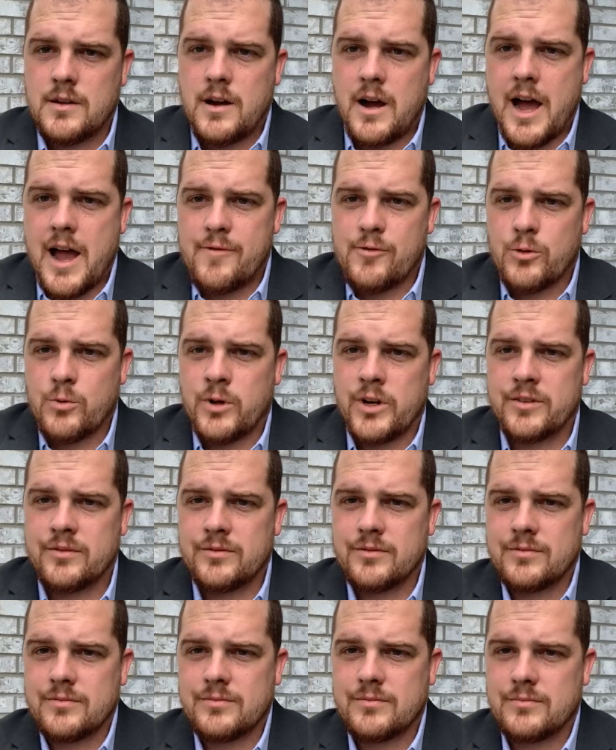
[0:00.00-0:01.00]
Hi, everyone.
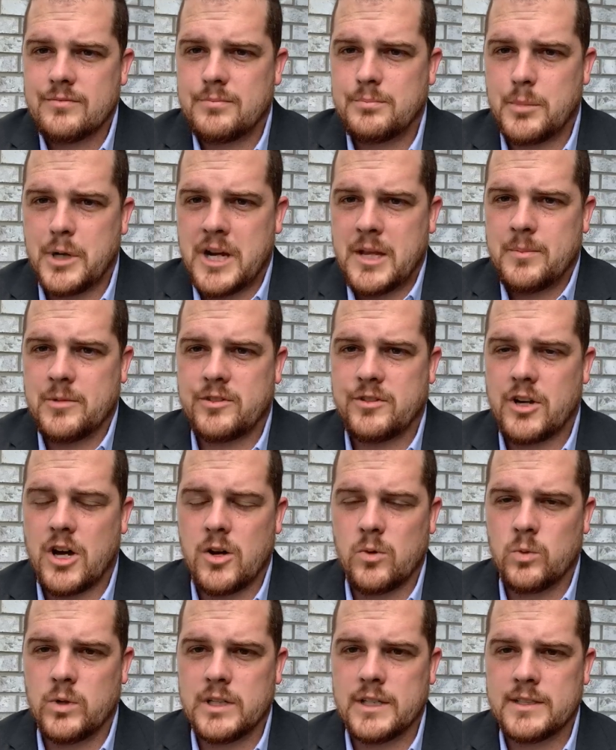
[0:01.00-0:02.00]
My name is
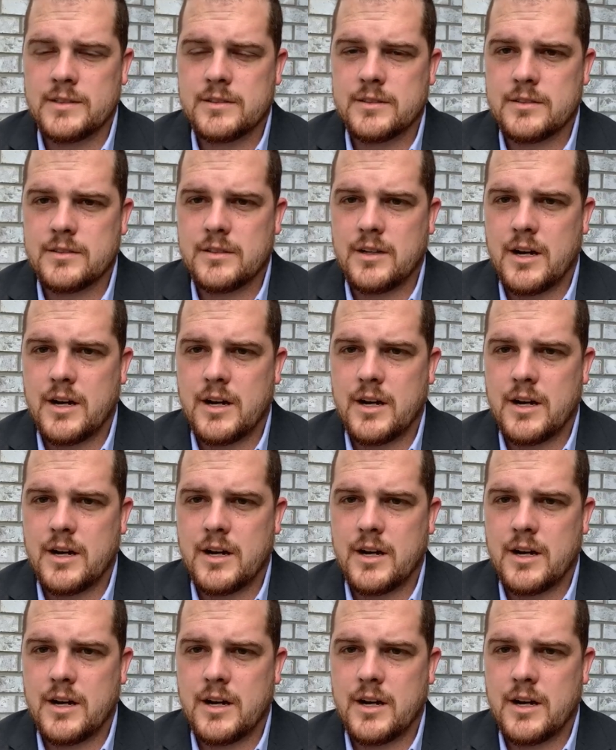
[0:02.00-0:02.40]
Don Willis.